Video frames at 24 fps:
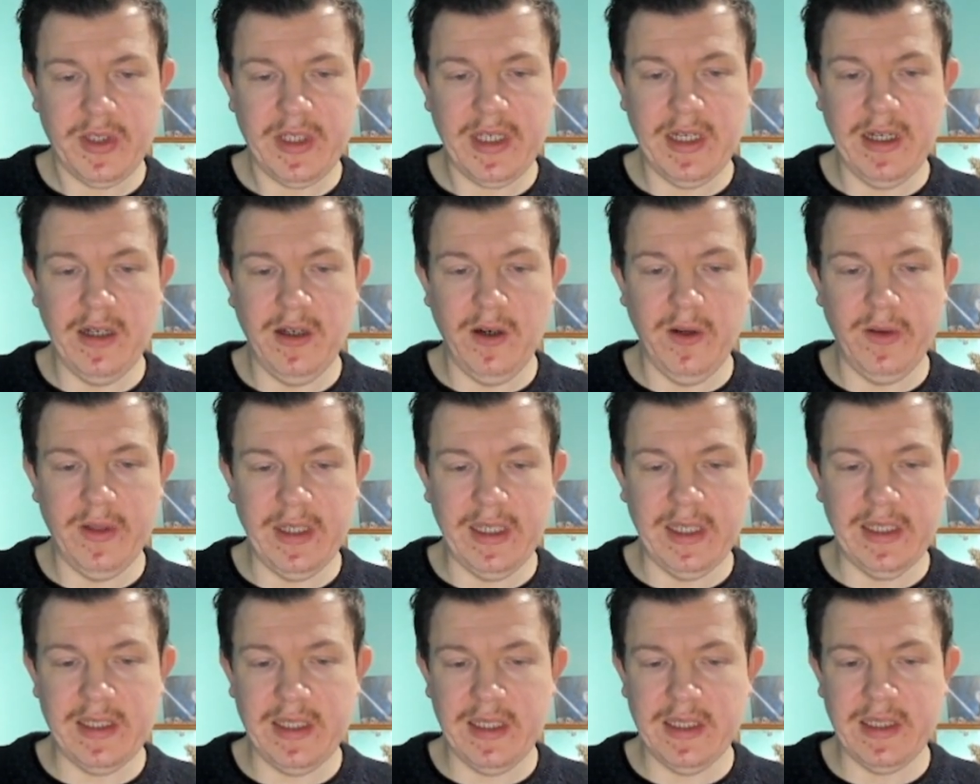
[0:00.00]
You'll see a lot of
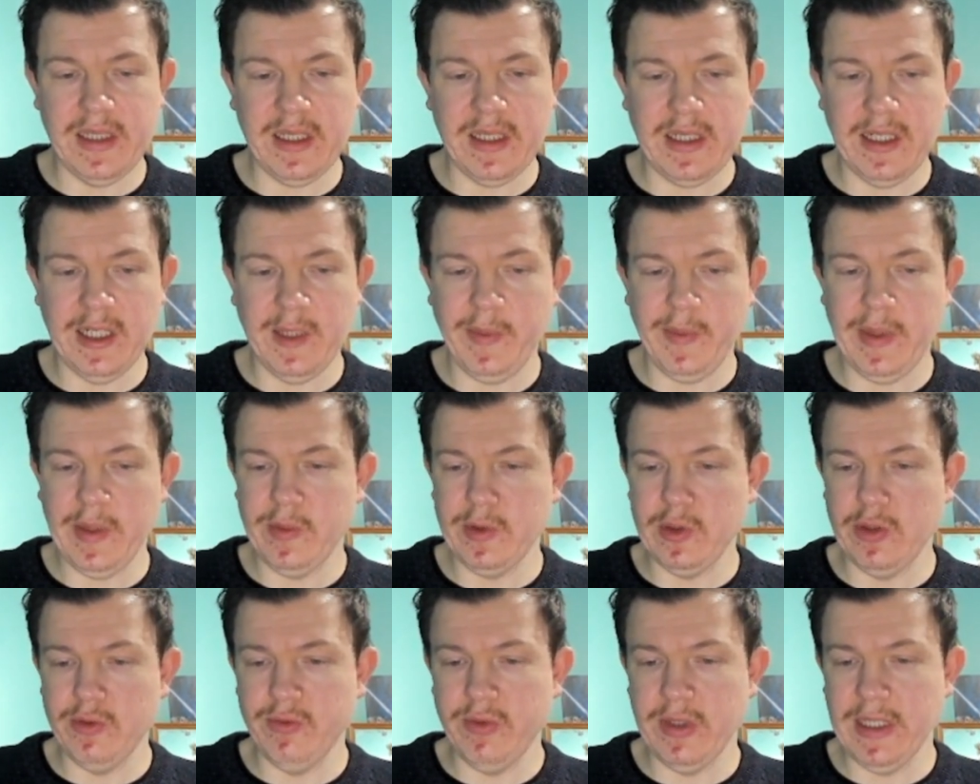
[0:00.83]
these. These are the kind of
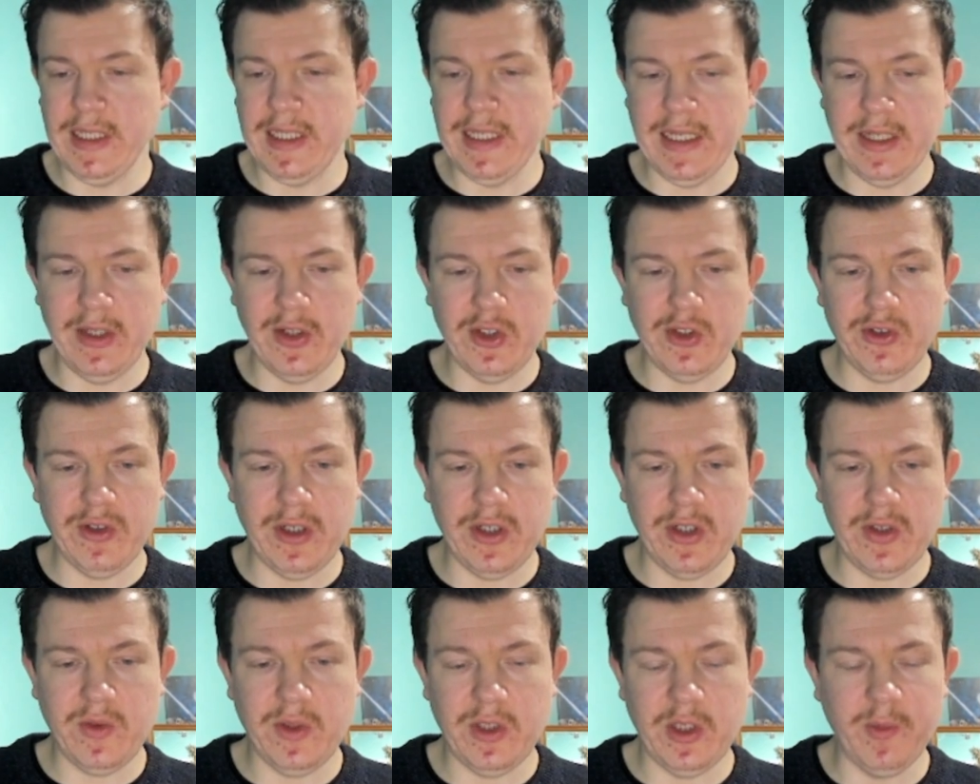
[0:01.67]
people you really can
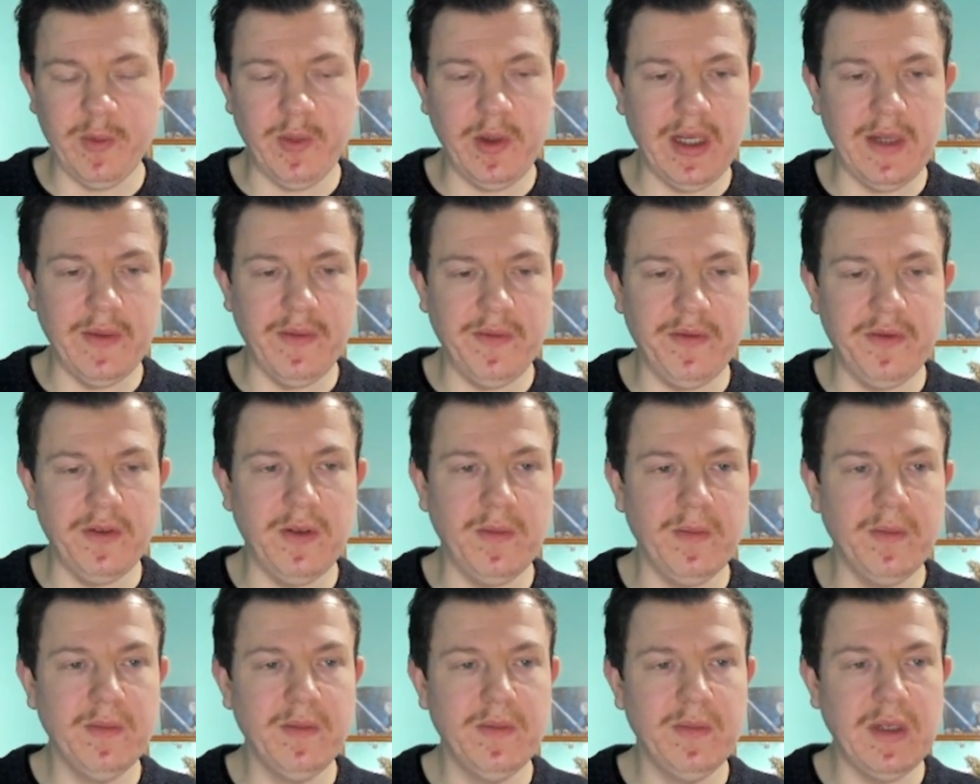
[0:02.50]
trust when you're buying
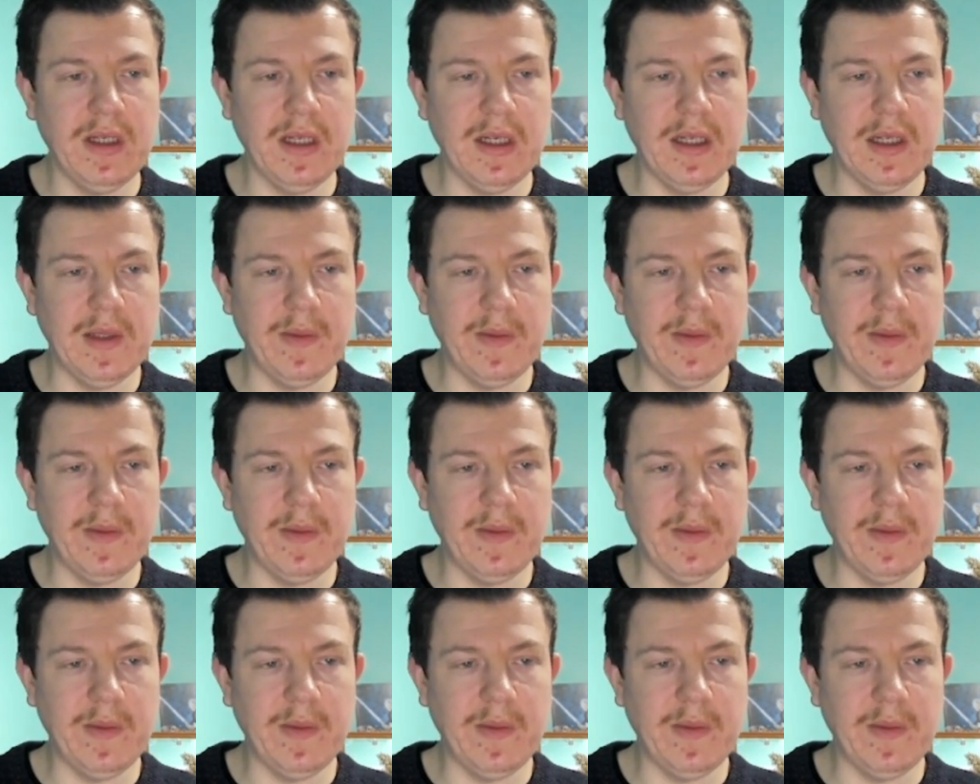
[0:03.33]
from.